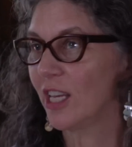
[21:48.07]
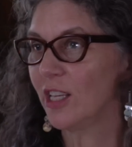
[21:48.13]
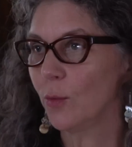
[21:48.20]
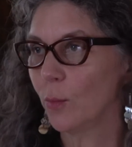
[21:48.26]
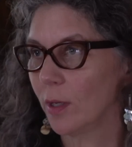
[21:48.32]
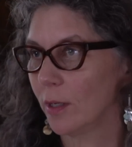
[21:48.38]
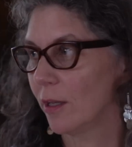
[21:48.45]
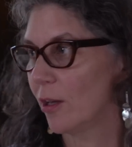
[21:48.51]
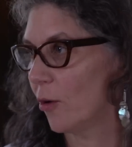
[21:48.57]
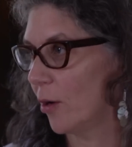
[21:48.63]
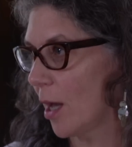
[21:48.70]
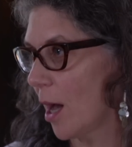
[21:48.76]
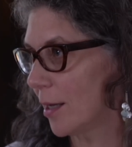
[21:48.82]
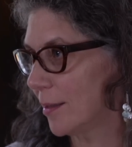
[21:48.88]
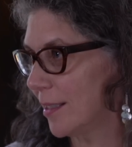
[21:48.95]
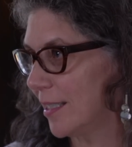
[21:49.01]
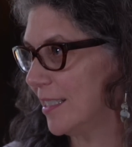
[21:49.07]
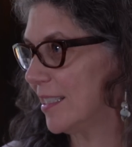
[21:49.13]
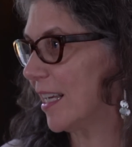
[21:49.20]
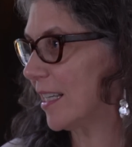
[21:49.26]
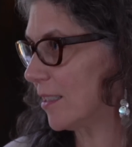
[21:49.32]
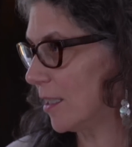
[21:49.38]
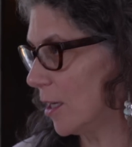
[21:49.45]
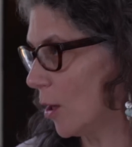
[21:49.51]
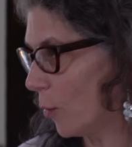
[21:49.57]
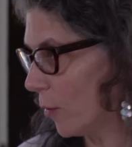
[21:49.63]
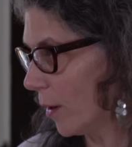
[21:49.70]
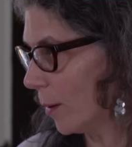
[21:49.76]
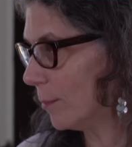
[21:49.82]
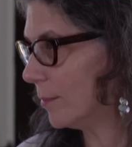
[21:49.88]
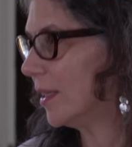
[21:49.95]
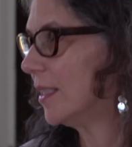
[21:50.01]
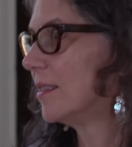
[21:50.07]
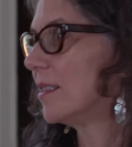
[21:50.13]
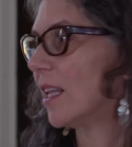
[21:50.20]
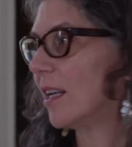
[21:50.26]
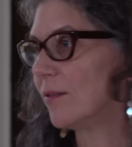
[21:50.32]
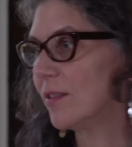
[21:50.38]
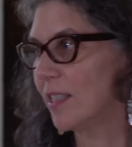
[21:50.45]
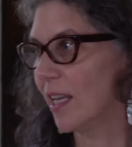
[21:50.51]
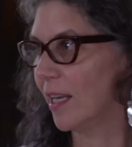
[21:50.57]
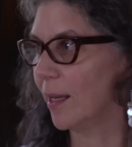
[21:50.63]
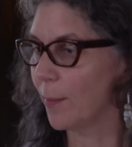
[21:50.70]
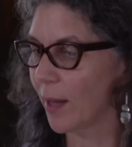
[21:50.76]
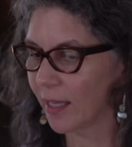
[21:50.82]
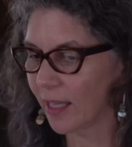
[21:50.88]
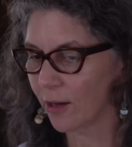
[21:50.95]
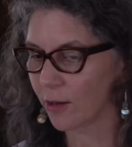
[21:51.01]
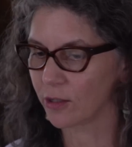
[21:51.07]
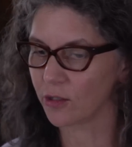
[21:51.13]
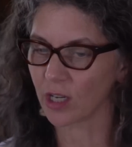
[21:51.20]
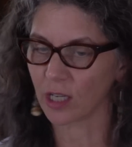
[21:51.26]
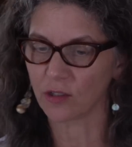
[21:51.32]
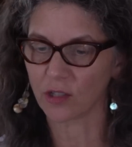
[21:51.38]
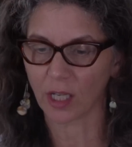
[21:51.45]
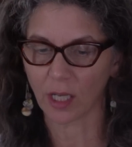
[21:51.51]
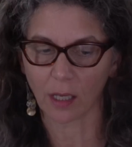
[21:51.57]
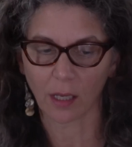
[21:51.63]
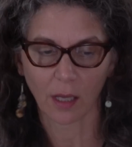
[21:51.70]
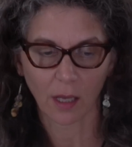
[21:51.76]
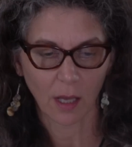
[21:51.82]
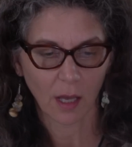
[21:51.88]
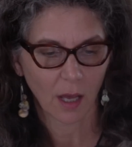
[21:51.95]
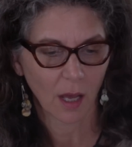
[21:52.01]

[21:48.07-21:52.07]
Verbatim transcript: genuine curiosity to get to know them instead of standing back here and judging.